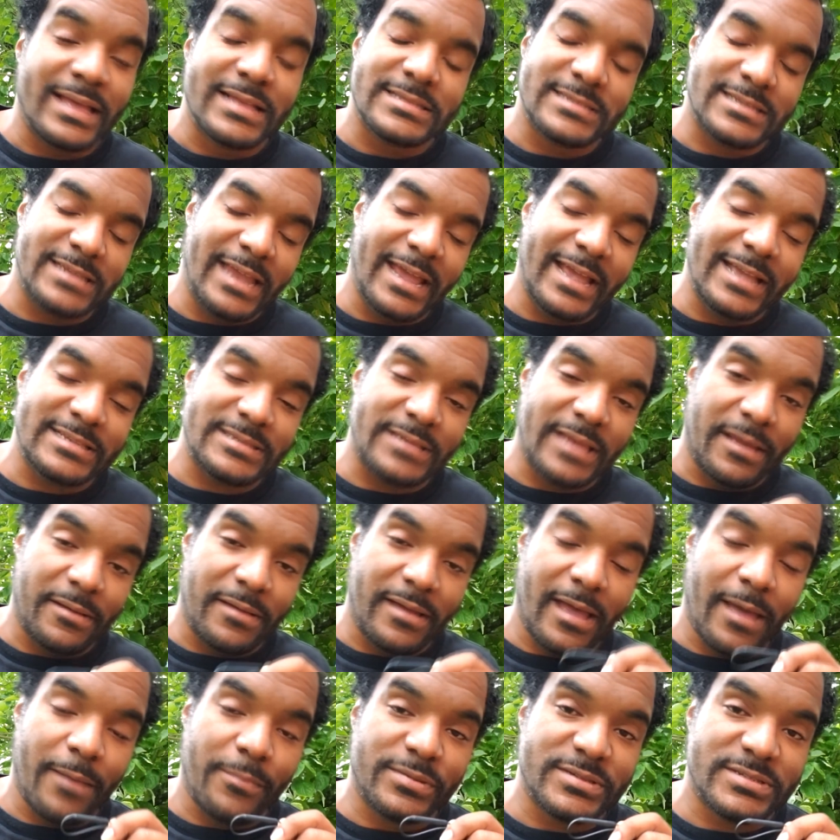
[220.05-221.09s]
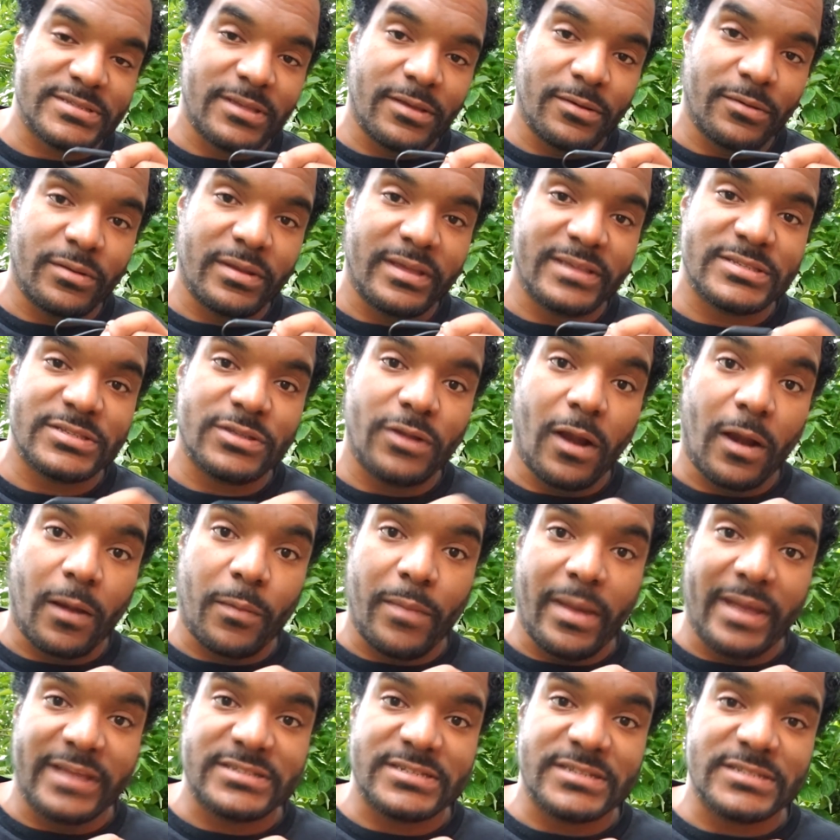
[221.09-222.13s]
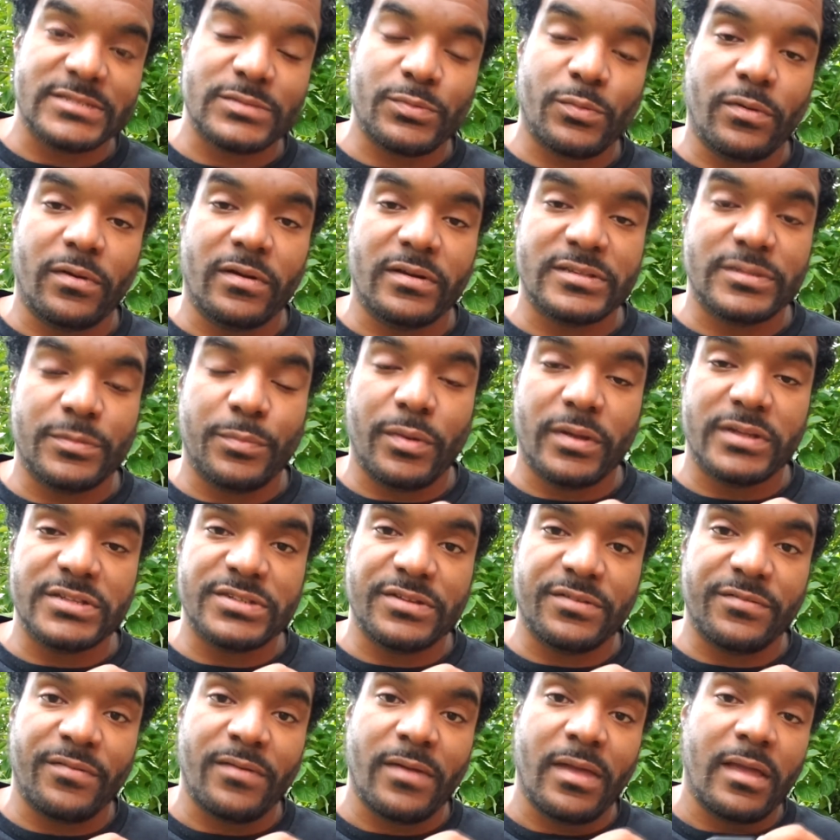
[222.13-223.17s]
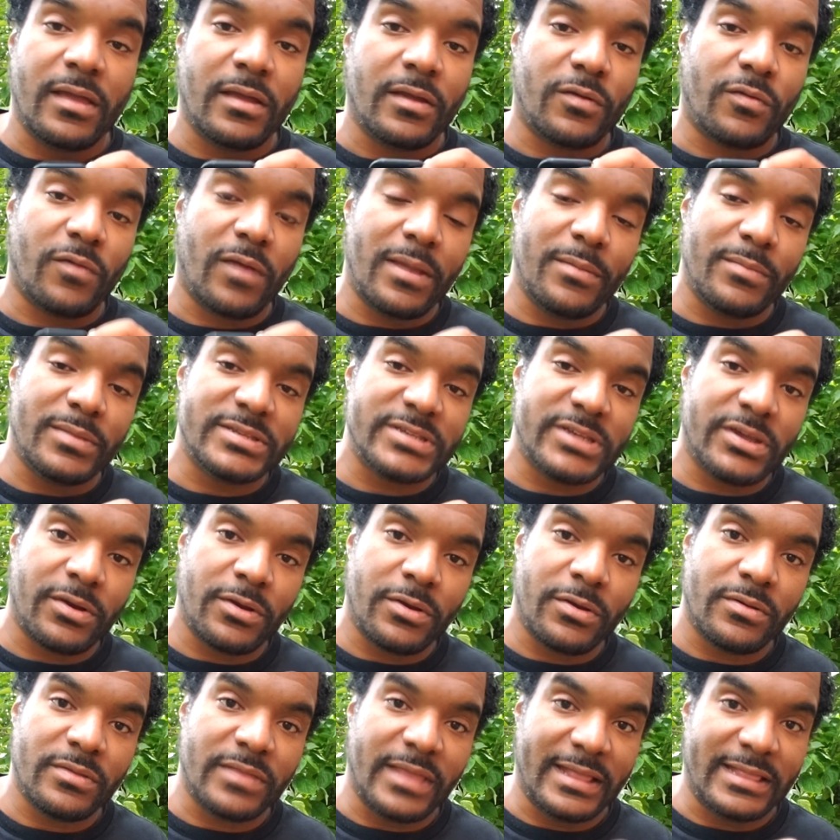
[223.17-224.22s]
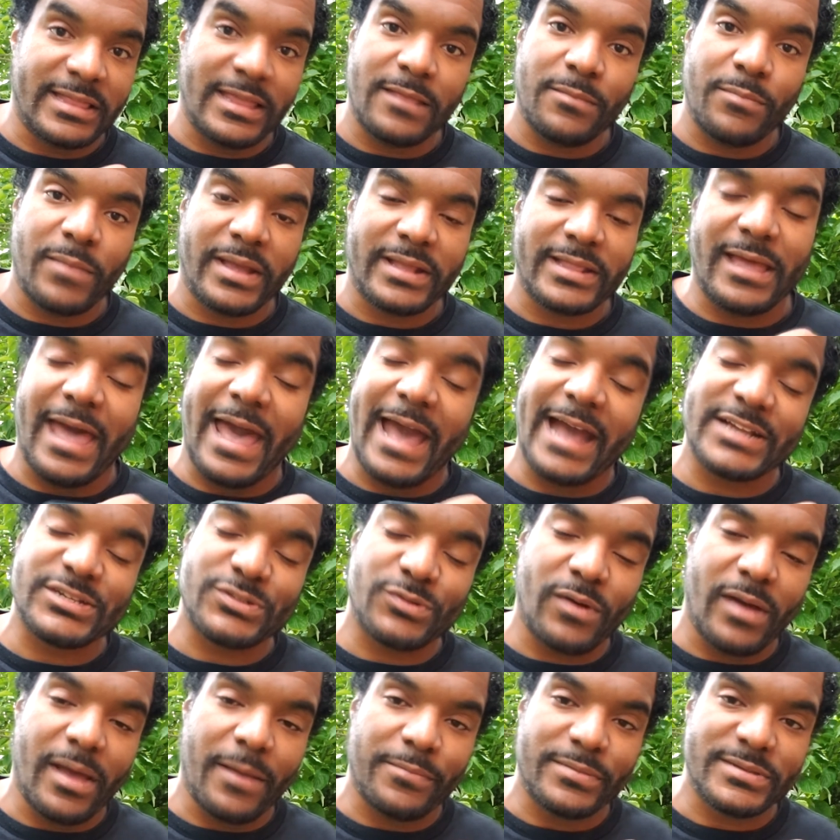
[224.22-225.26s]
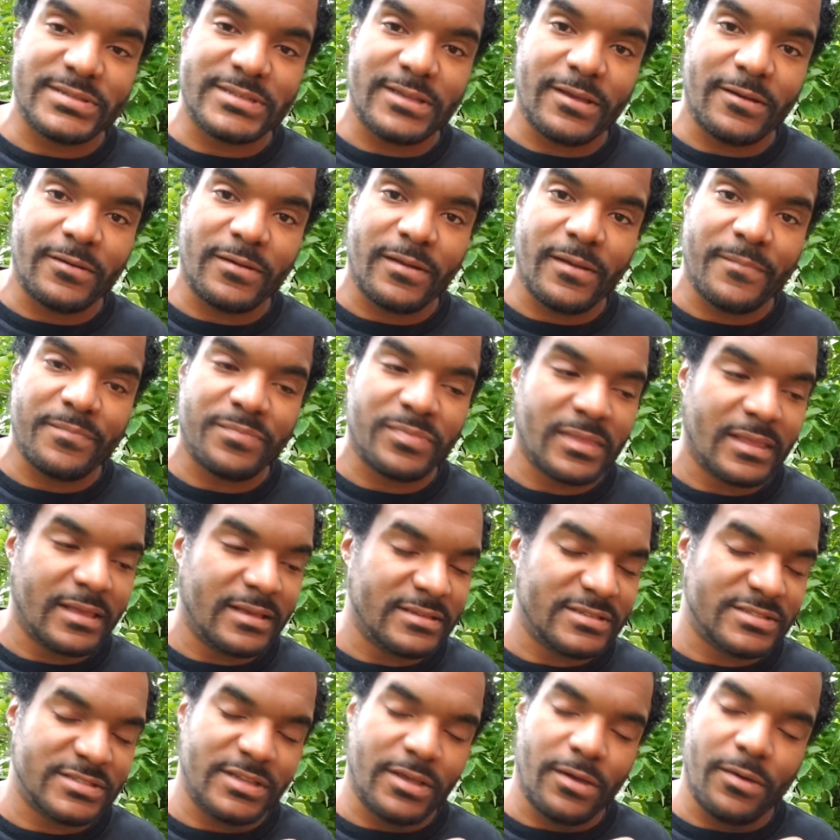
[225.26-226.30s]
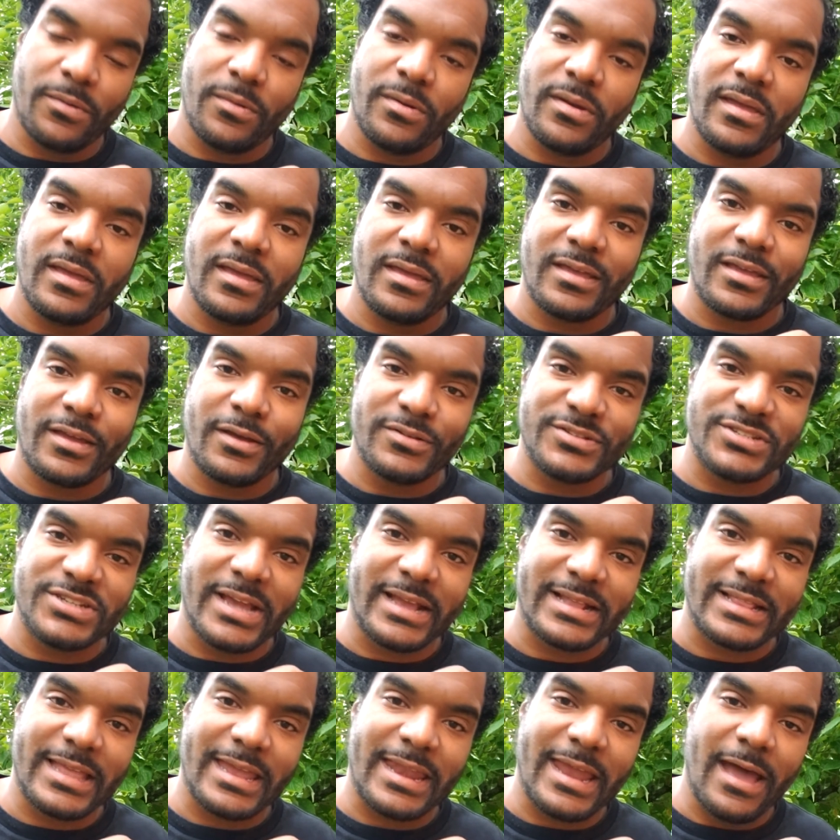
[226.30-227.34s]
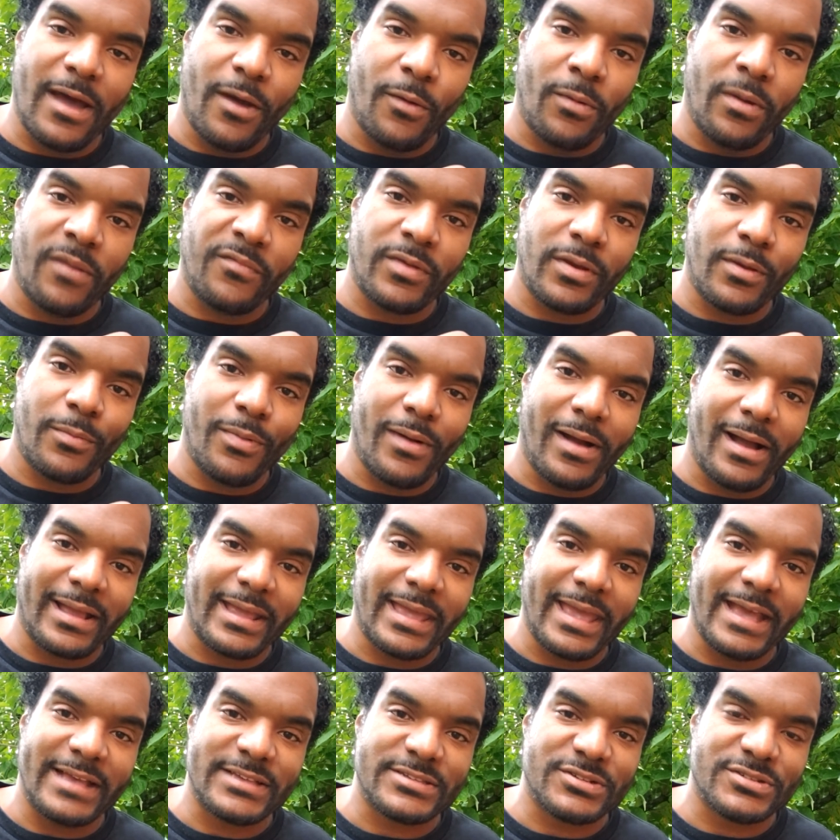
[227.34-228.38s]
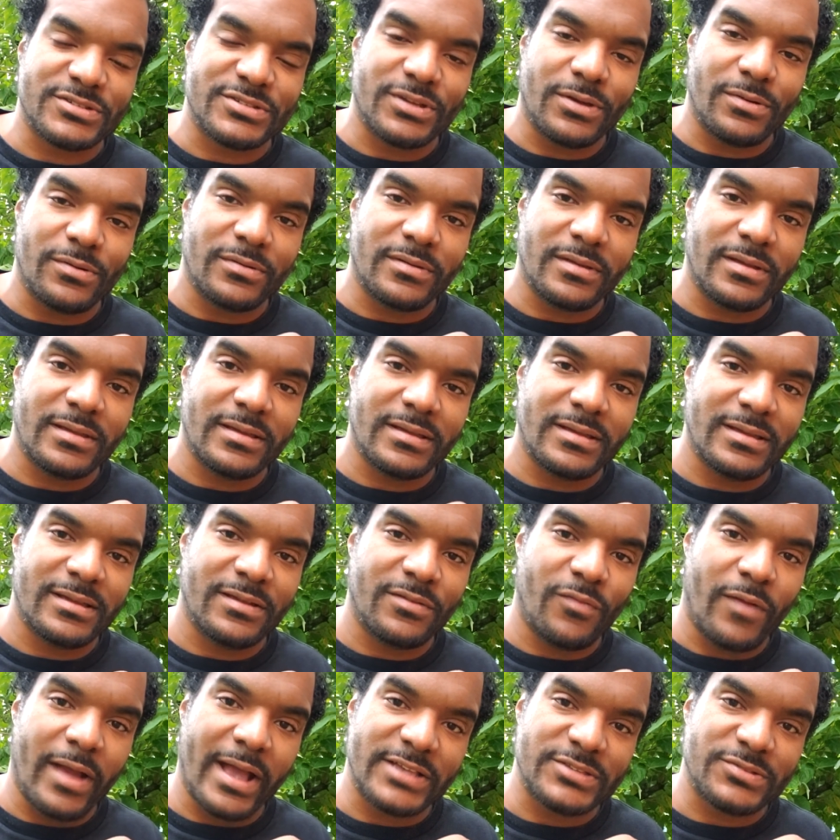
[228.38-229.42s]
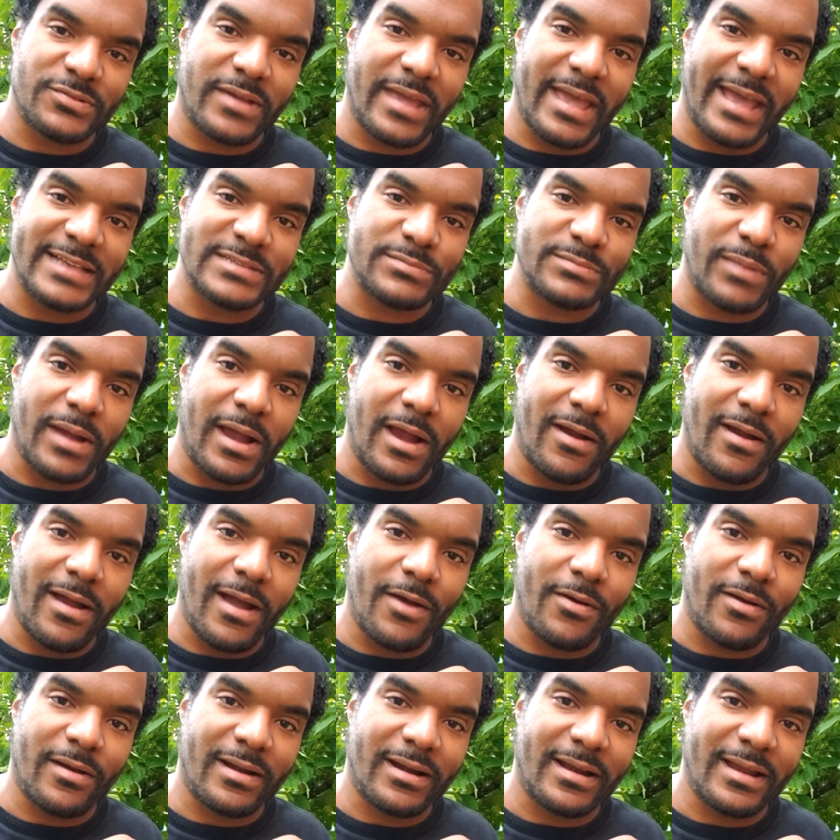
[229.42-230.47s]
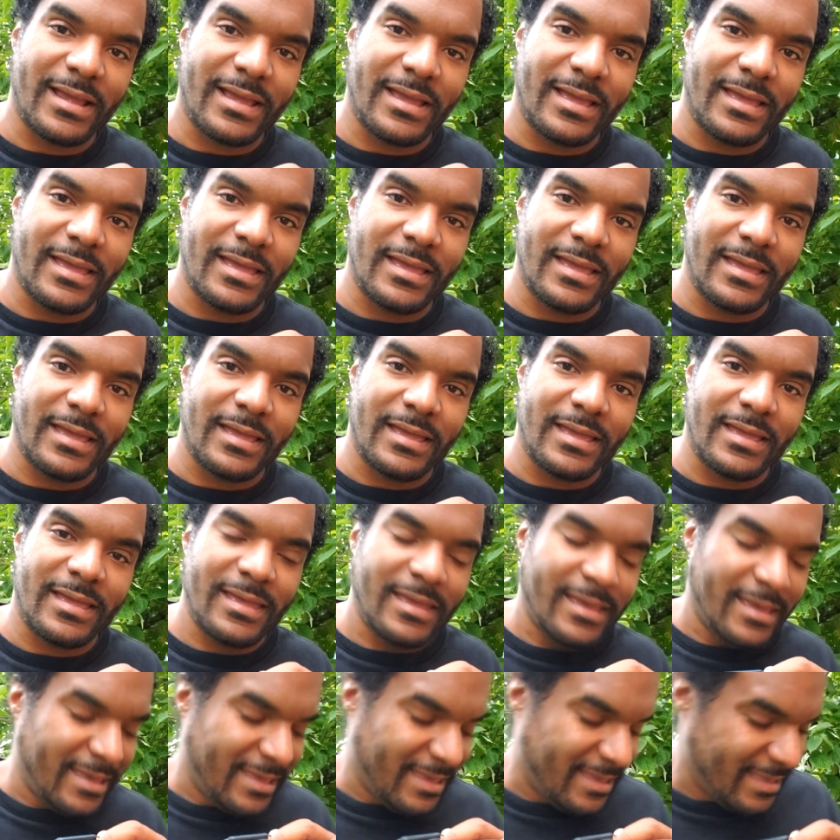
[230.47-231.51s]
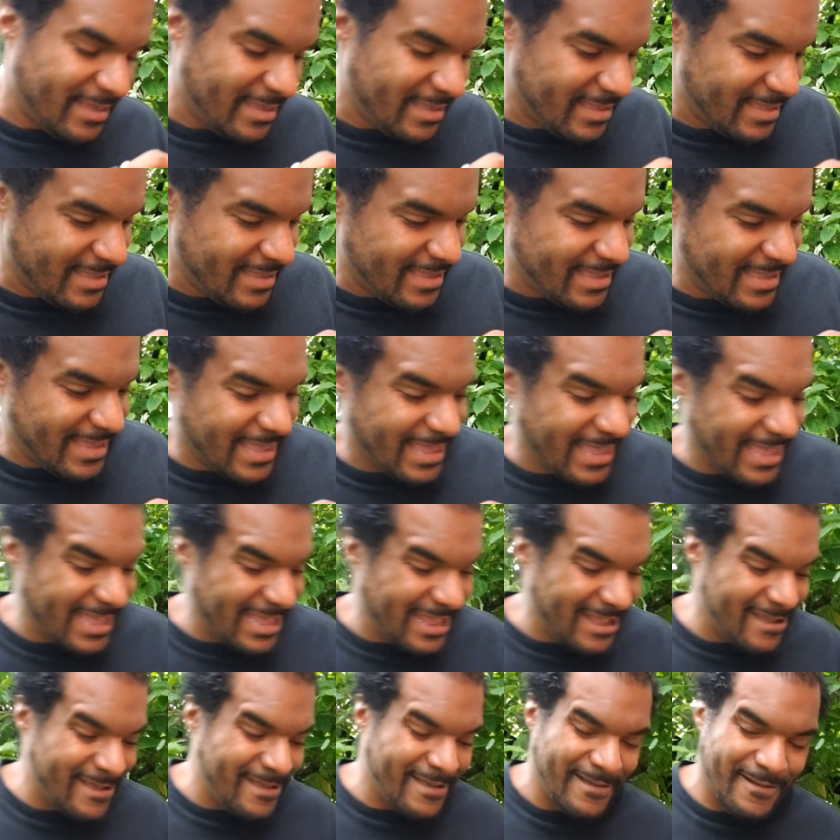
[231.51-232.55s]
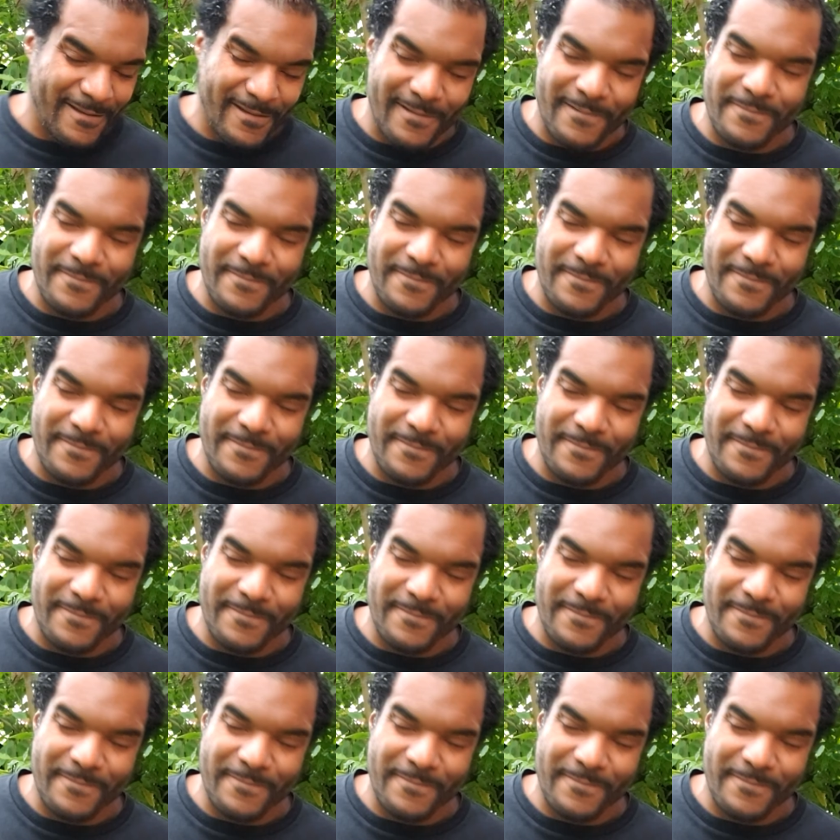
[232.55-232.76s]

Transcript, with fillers: Today's episode is Dark Matches, where it's a bunch of great material that did not make an actual episode. So go check that out wherever your podcasts are sold. Razzlecast Power Hour.